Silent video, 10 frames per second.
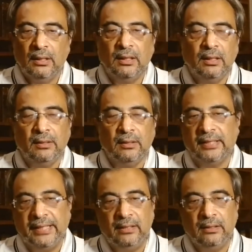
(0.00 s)
Uh,
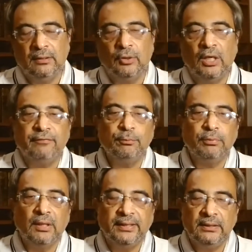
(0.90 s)
again, you have to
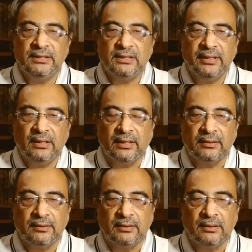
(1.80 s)
politely say
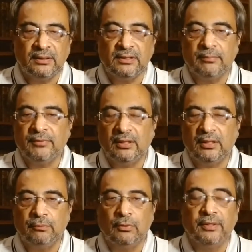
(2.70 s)
that uh, this is something
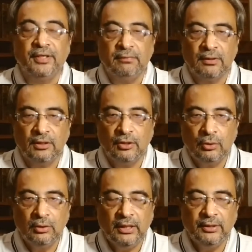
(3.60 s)
that you would never
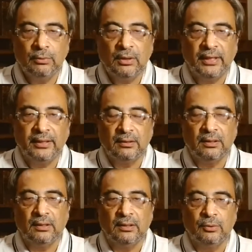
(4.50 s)
condone and you would like
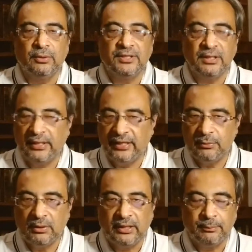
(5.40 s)
uh, to disengage
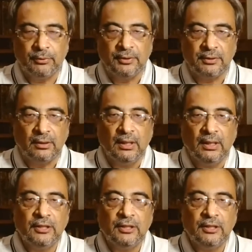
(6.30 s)
with that person.